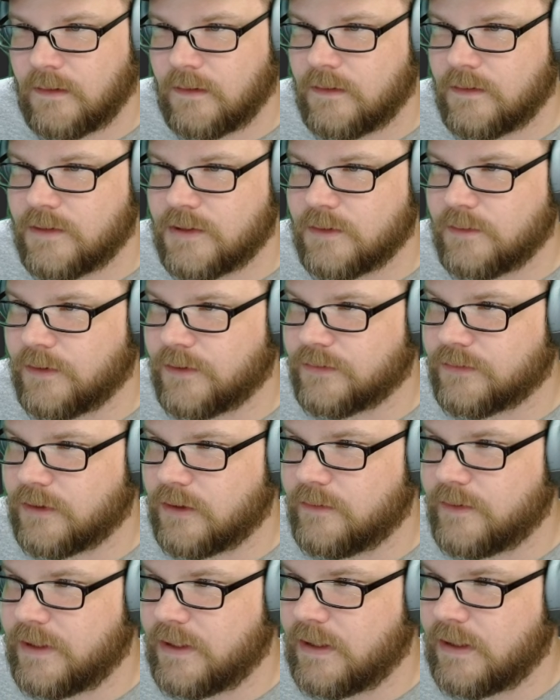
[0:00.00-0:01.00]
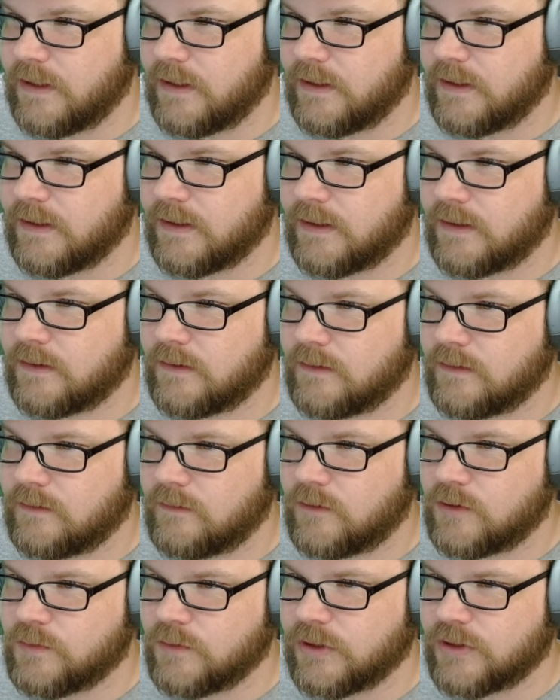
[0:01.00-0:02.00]
So we'll throw in,
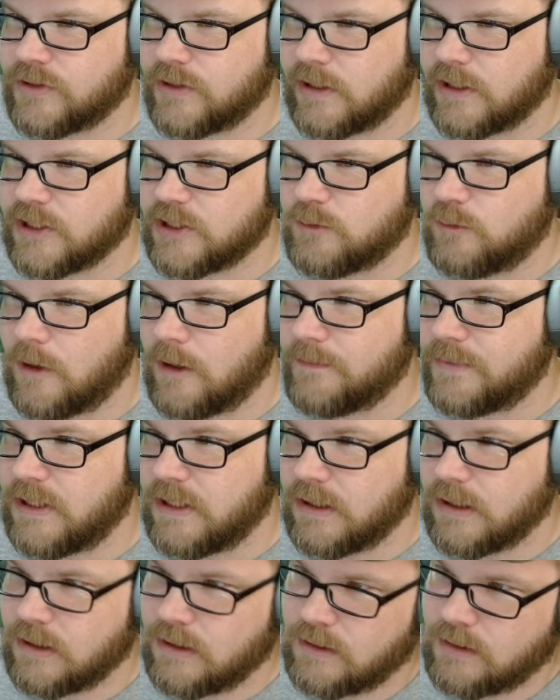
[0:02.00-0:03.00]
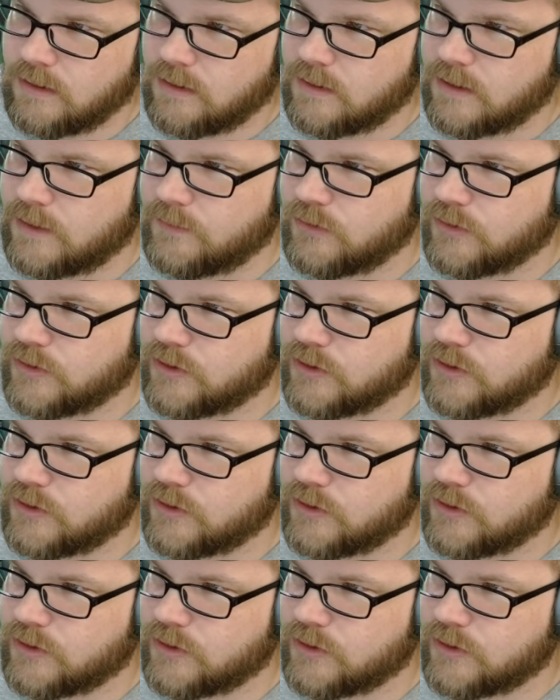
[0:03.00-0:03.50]
which one looks kind of swampy? That one looks